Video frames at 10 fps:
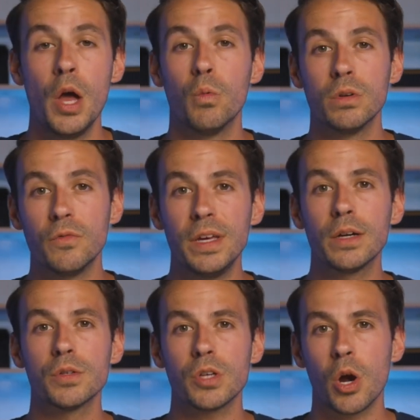when
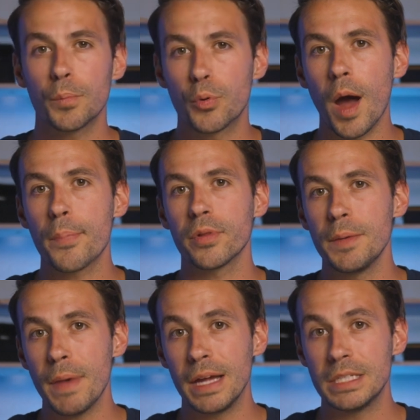vehicles aren't properly
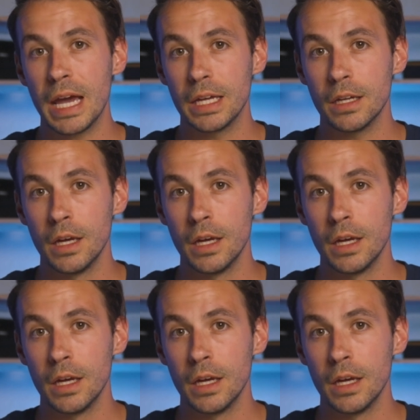maintained,